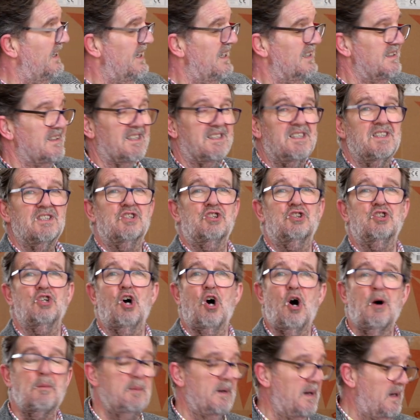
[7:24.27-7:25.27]
does its
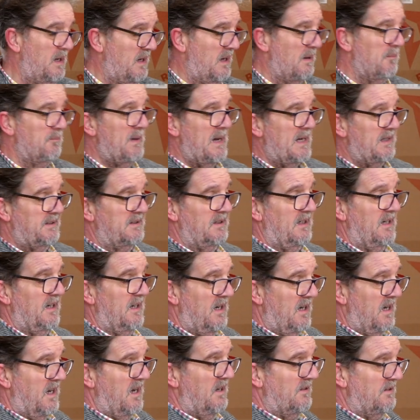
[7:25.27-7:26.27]
job better
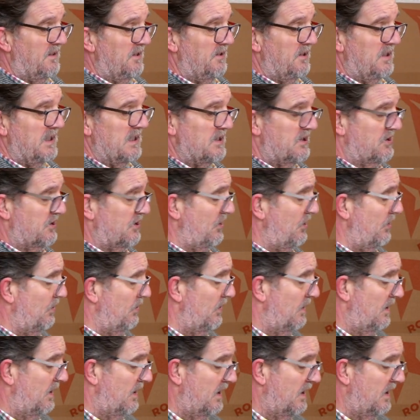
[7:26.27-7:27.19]
than these two.